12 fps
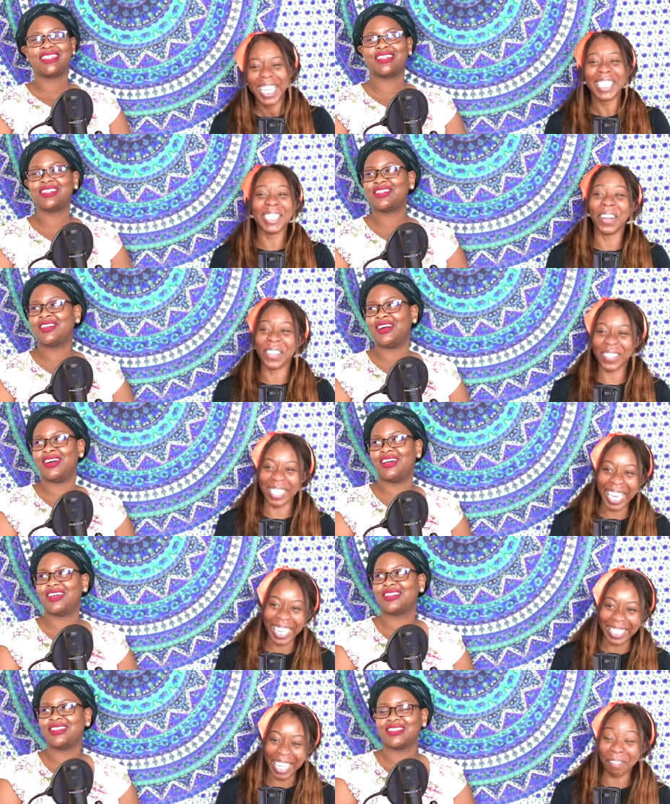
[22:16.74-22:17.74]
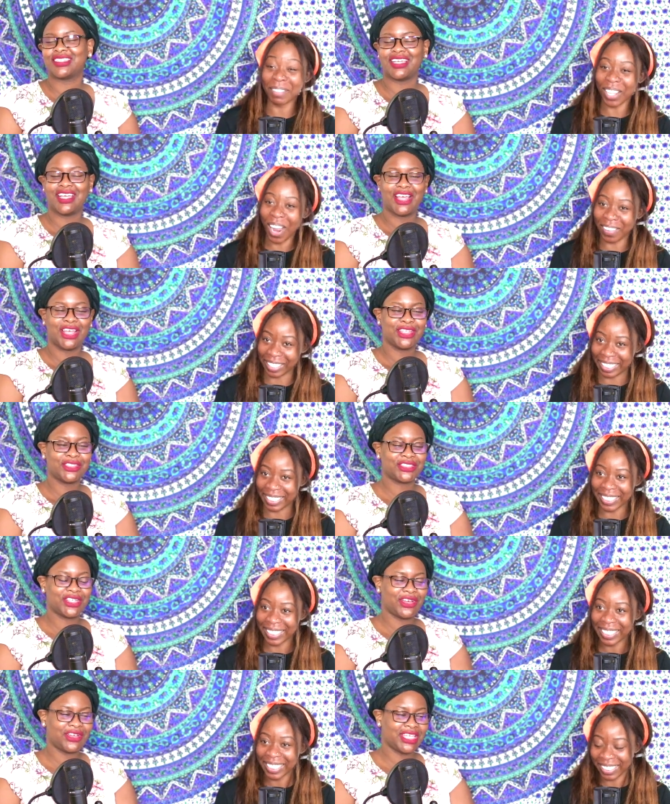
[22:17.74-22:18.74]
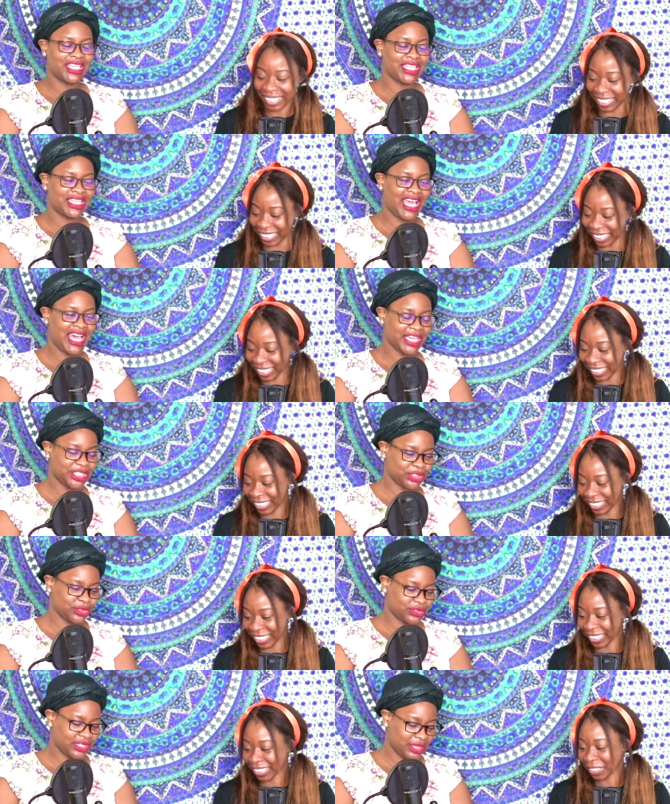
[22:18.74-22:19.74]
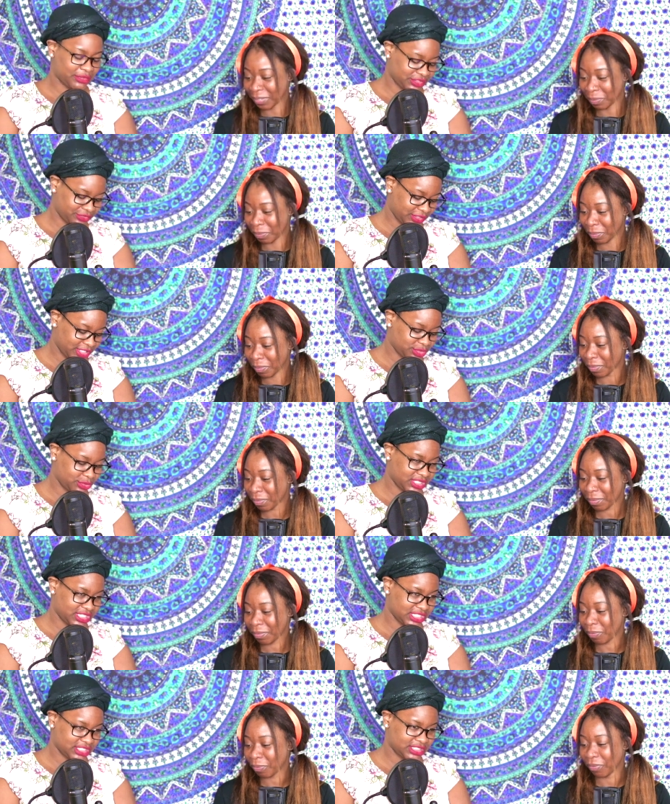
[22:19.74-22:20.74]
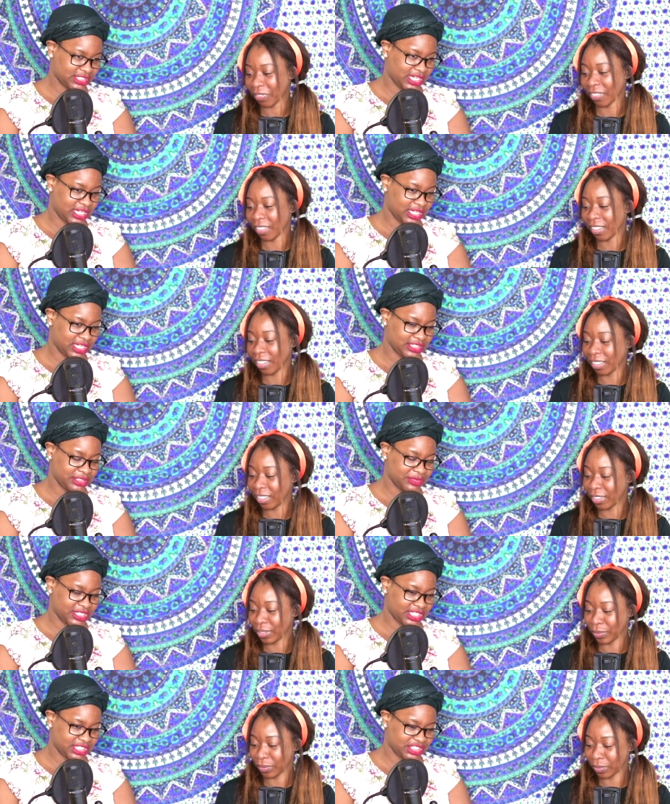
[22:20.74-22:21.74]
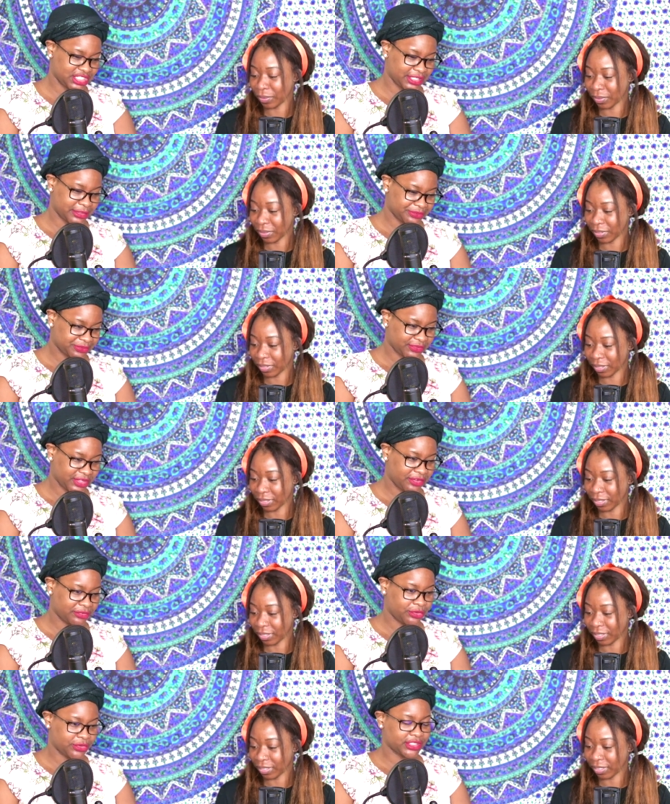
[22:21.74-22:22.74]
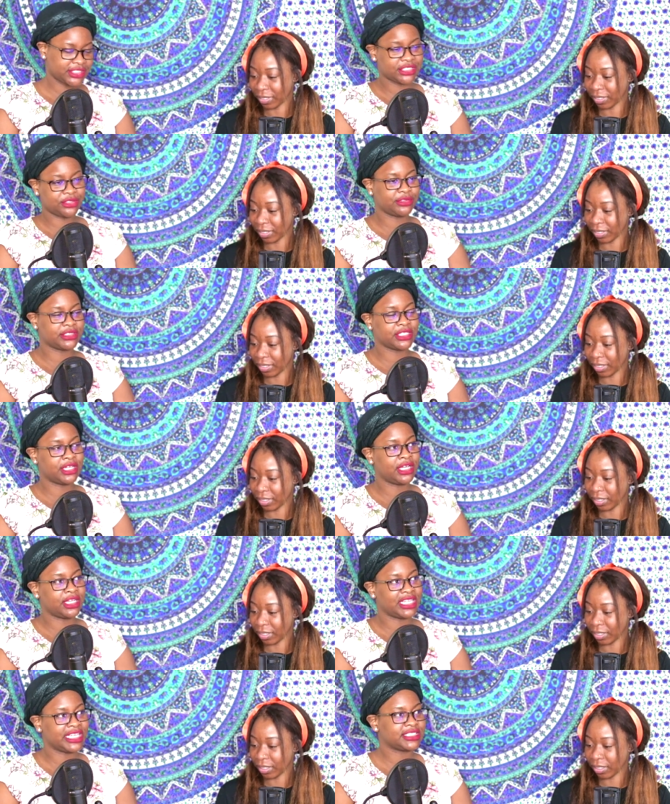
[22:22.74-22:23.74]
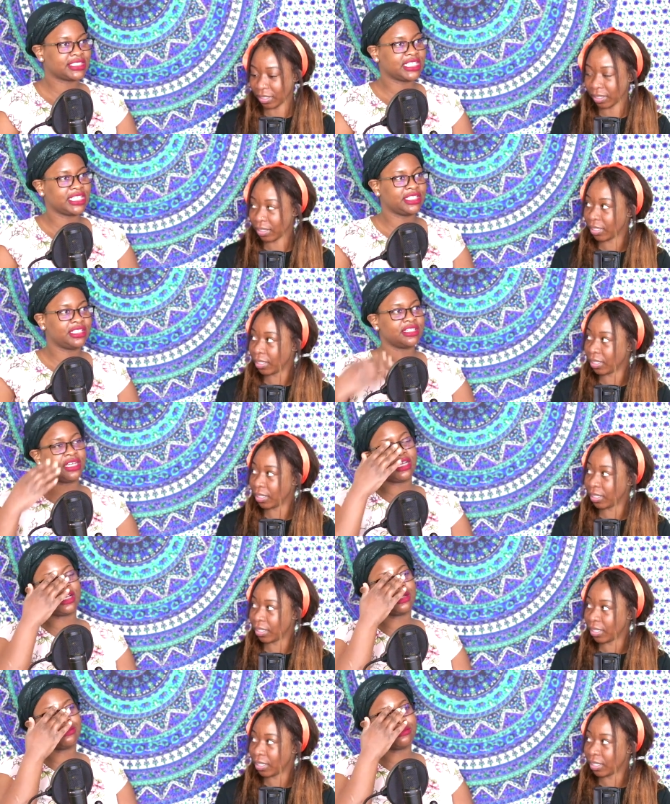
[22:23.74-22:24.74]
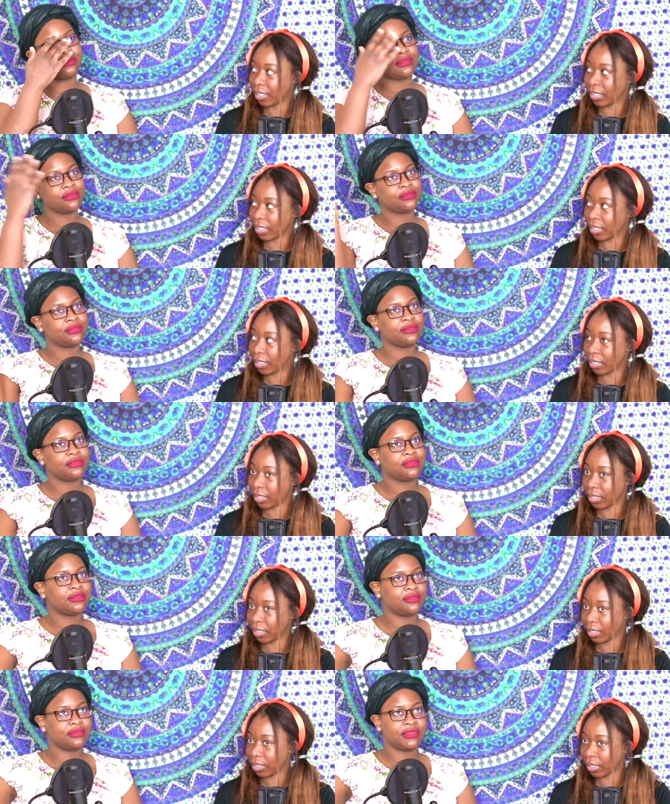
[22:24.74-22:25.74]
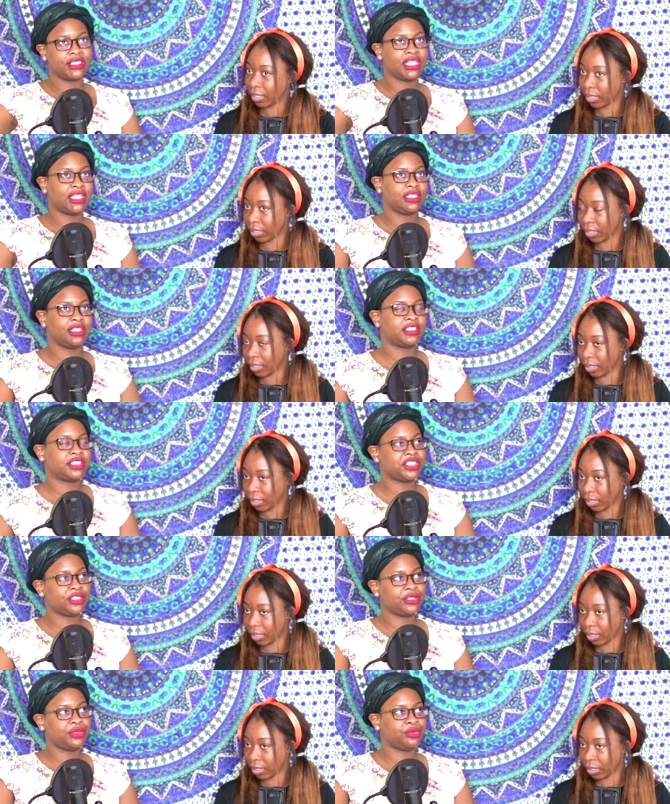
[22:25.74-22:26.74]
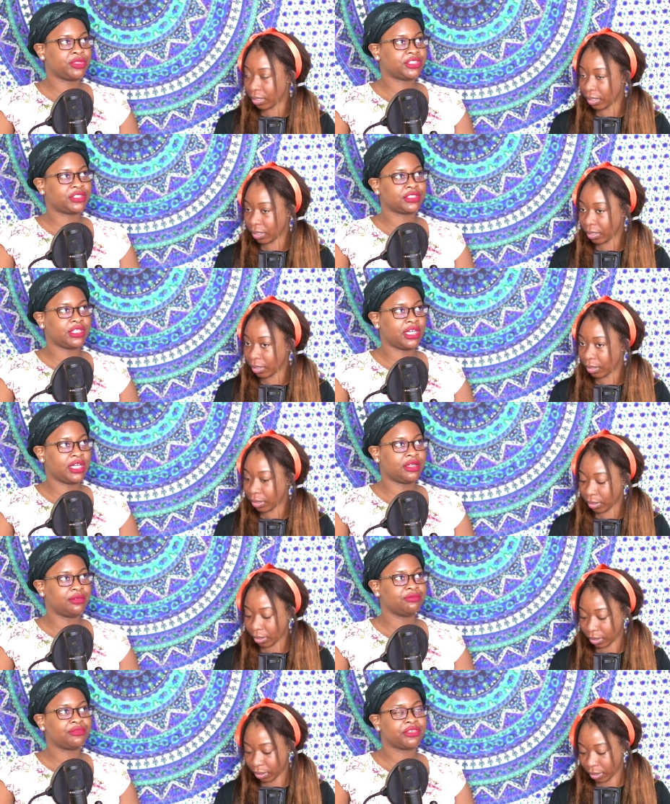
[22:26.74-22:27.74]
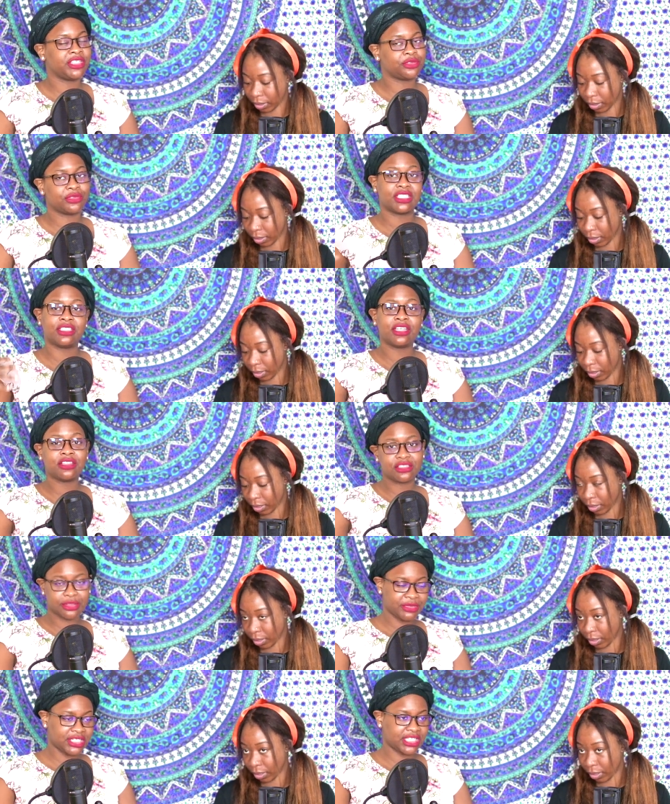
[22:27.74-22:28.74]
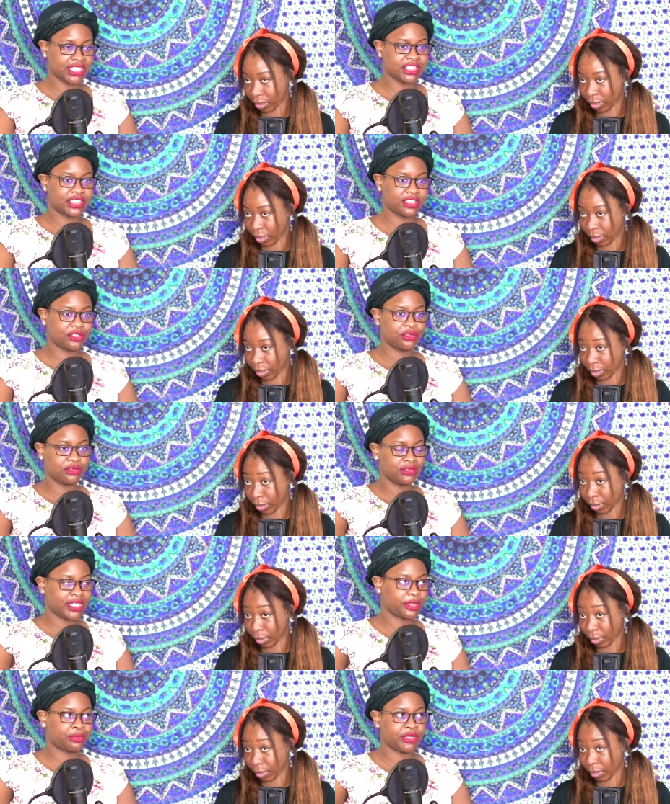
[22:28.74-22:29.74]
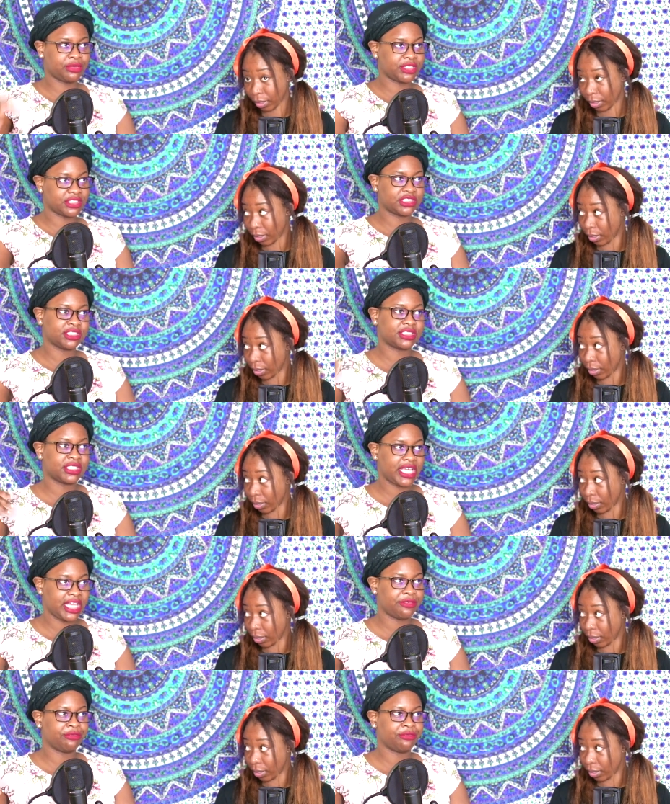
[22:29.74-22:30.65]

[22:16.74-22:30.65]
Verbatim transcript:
Speaker 1: Good no, God. you can't. I'm sorry. So in high school, I was friends with this uh, Dominican chick. Of course, she was uh, light skinned. Um, and then she was um, friends with another Dominican chick who like pretty much just came